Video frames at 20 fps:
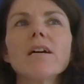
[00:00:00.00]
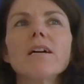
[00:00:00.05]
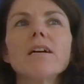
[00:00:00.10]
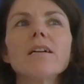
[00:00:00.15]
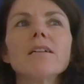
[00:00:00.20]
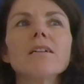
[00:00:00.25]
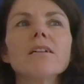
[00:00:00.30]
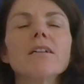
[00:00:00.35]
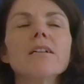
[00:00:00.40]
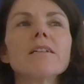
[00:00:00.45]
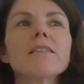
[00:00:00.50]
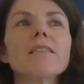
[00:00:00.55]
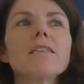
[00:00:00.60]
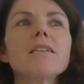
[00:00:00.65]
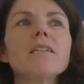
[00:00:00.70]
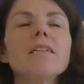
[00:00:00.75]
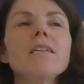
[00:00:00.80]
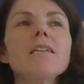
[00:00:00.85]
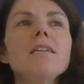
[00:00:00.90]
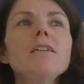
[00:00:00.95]

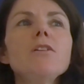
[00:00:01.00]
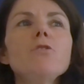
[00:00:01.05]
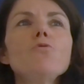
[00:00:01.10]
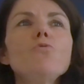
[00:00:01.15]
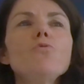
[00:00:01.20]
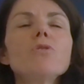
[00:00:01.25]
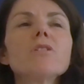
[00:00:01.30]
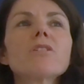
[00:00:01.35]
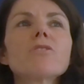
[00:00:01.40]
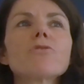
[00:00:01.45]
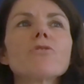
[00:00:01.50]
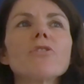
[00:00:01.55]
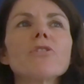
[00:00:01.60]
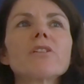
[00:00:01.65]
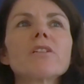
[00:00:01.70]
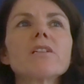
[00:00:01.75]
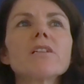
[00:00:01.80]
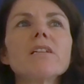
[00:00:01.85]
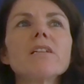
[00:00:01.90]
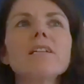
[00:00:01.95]
The EU is
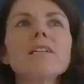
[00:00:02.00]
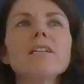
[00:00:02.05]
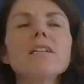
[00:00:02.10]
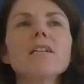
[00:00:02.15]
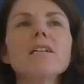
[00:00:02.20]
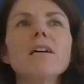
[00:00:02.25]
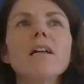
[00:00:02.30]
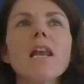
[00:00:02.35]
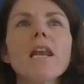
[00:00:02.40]
certainly